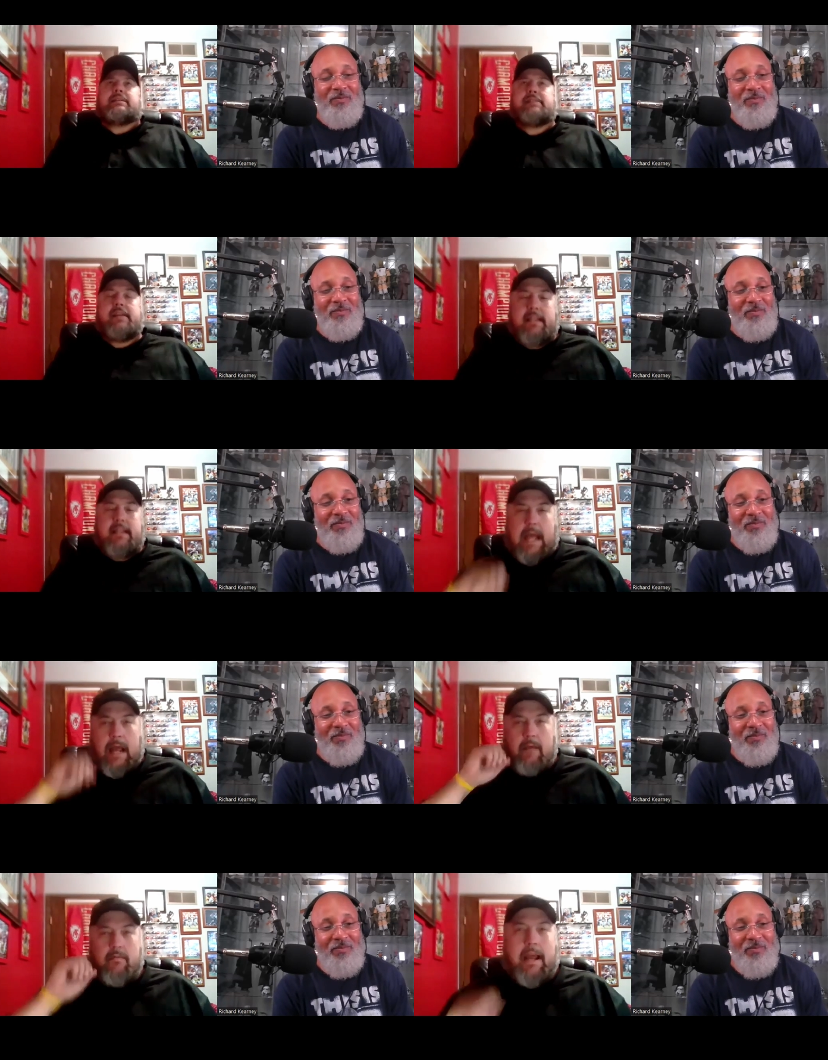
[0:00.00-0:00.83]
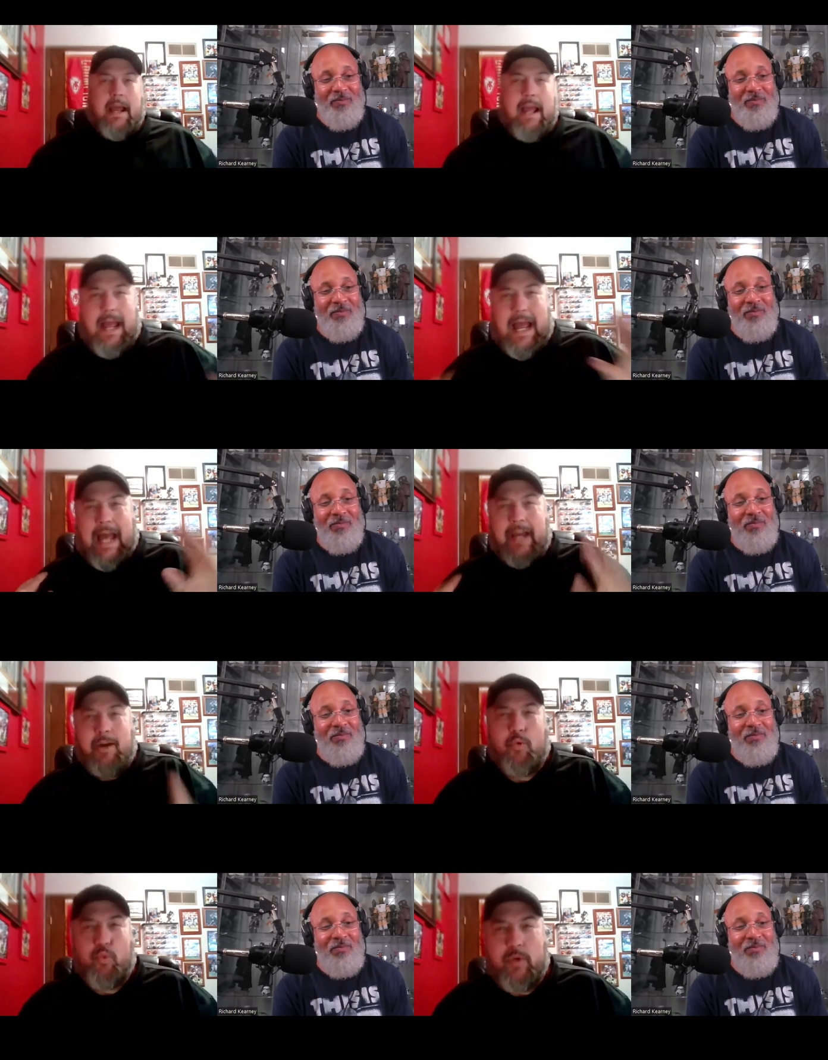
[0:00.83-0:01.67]
Speaker 1: say I
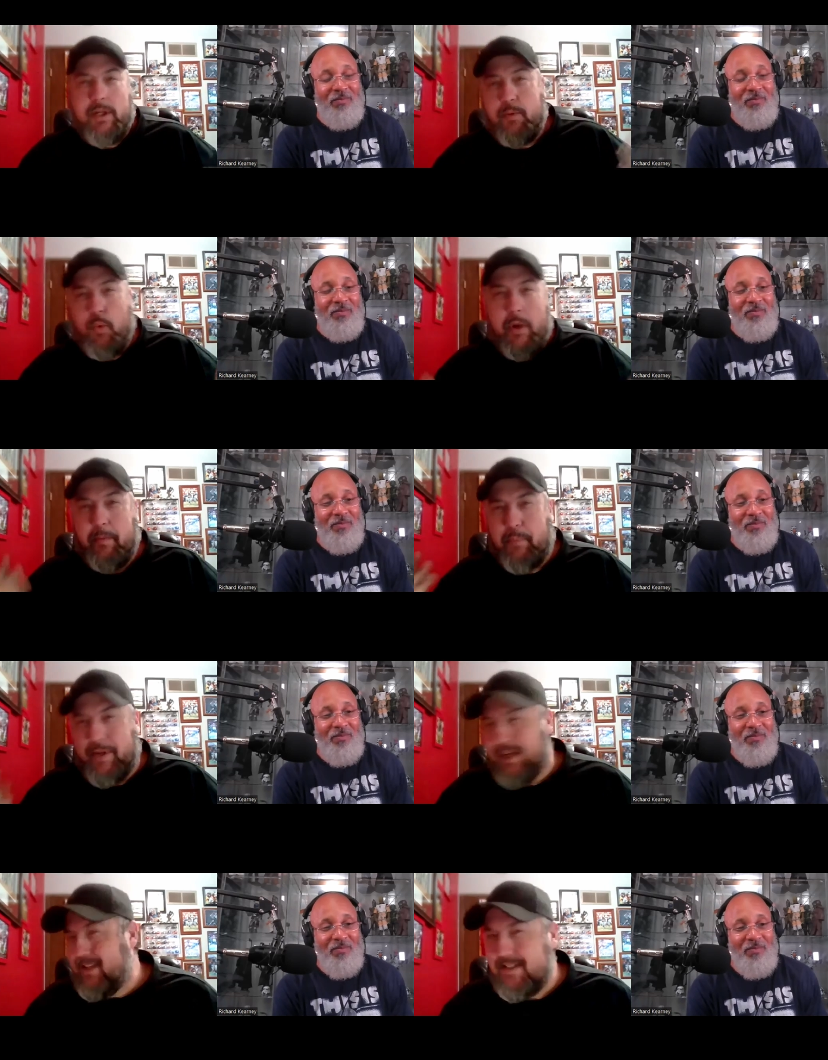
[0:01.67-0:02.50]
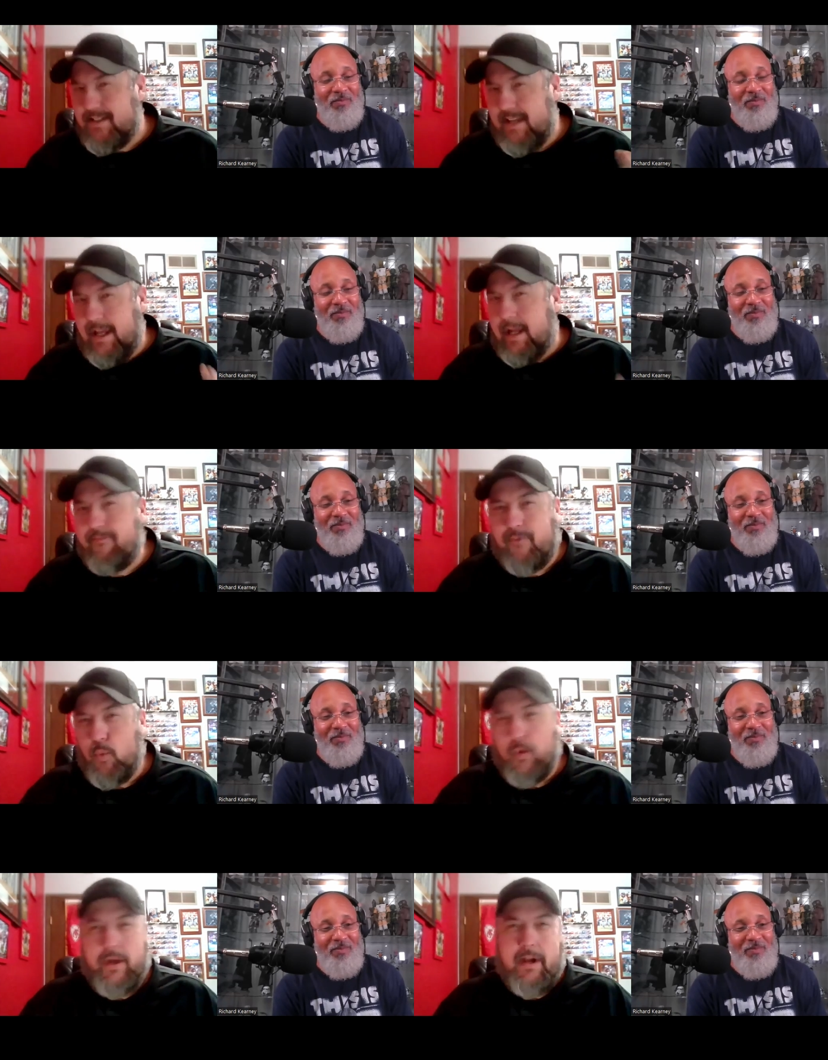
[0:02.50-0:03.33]
don't really want to pick this game
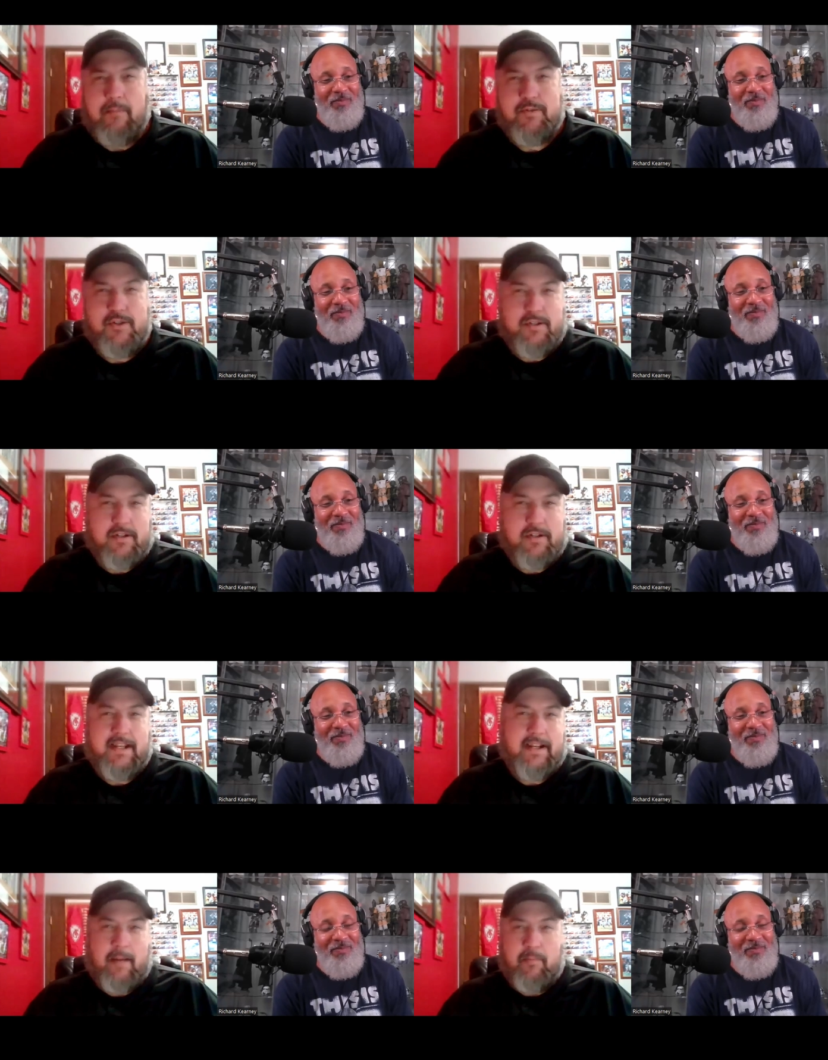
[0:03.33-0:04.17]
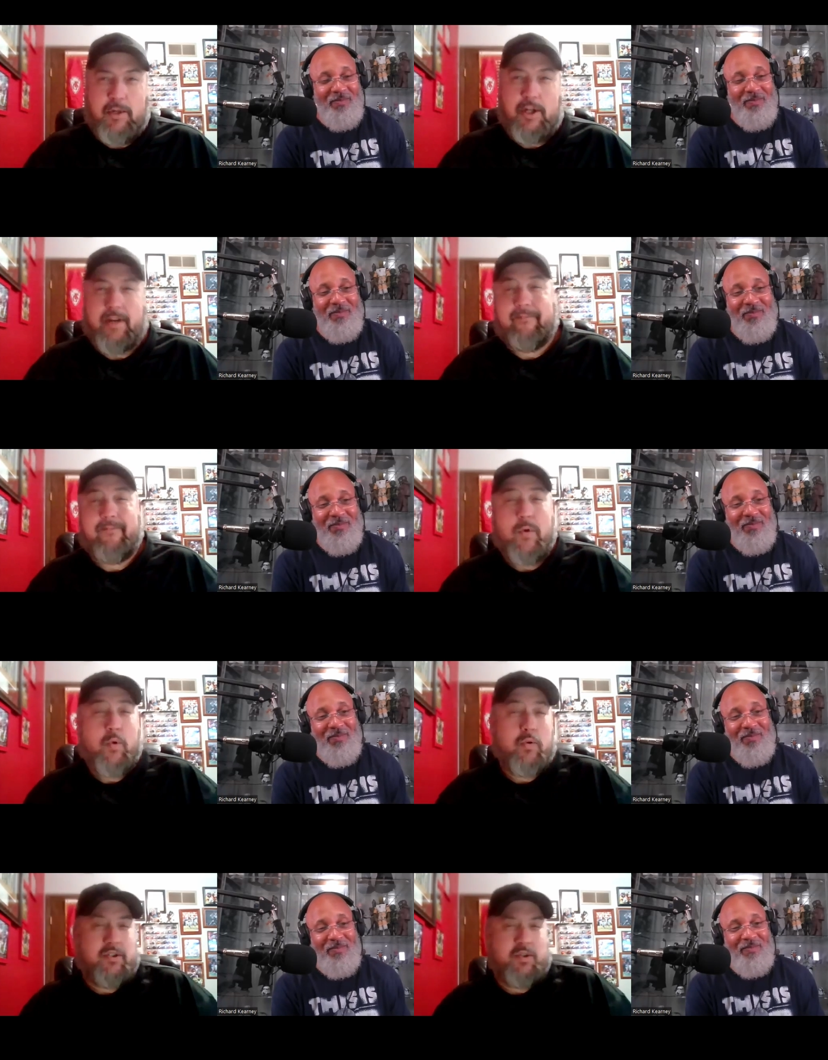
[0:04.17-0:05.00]
for winner. I'm looking
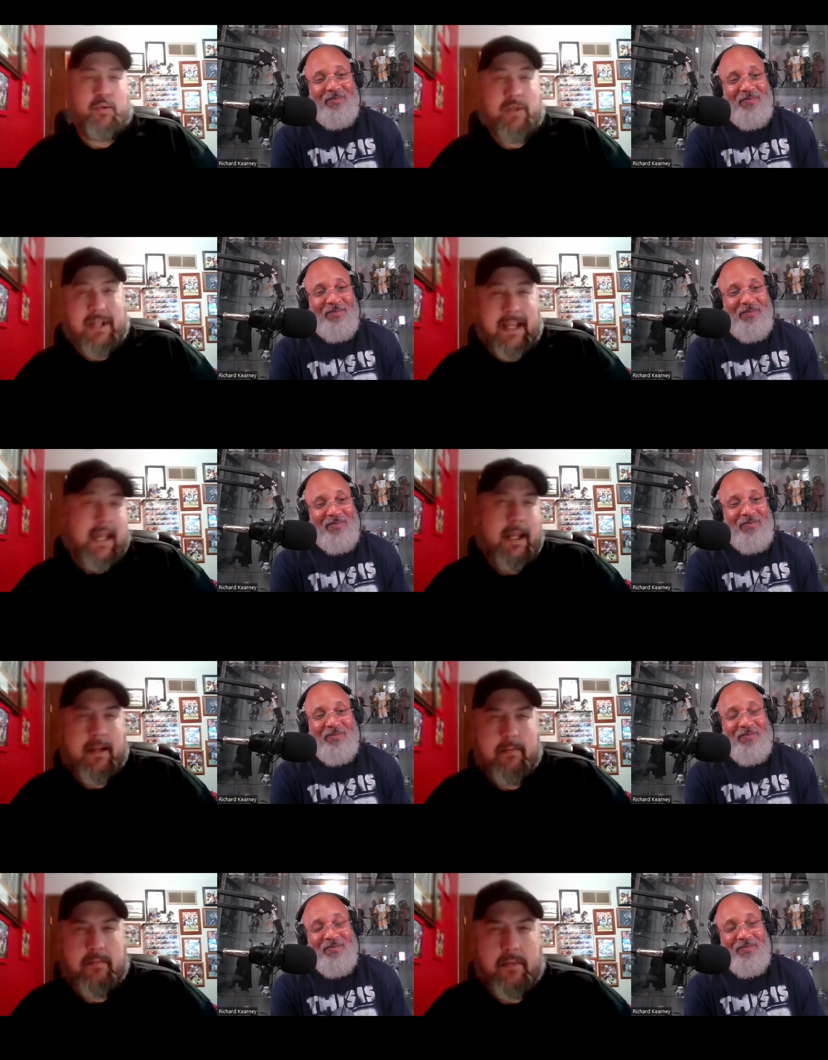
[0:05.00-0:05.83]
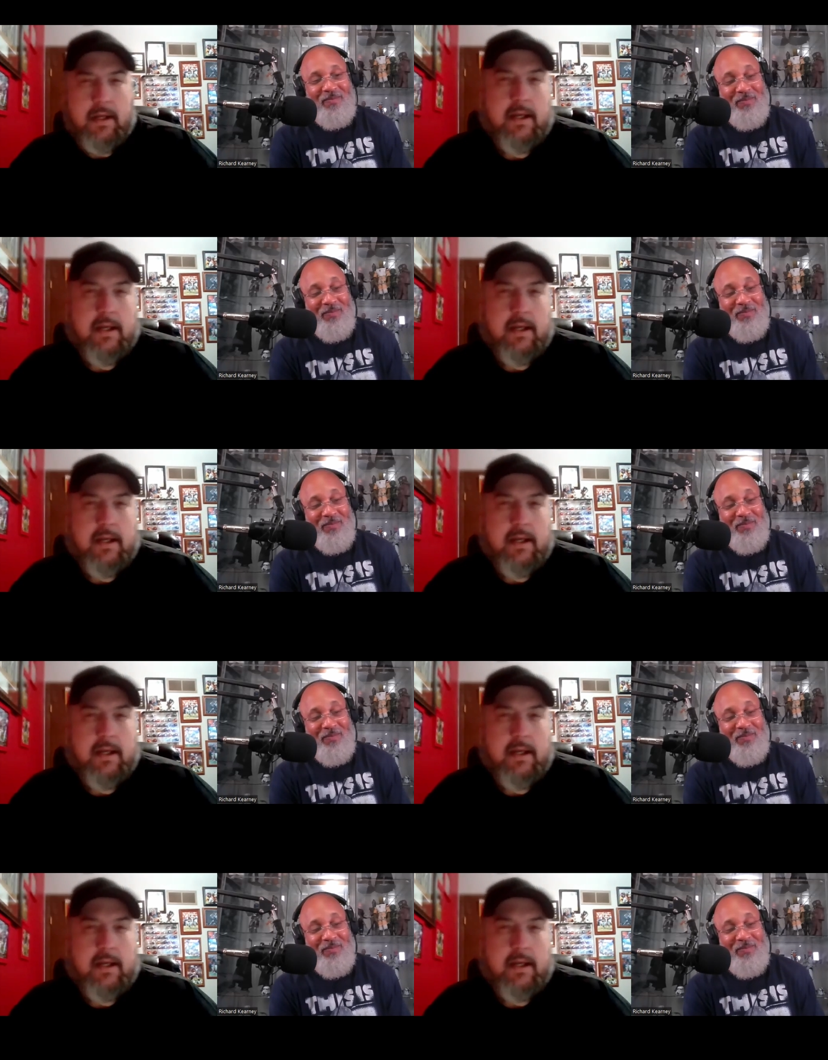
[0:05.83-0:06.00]
forward to the game.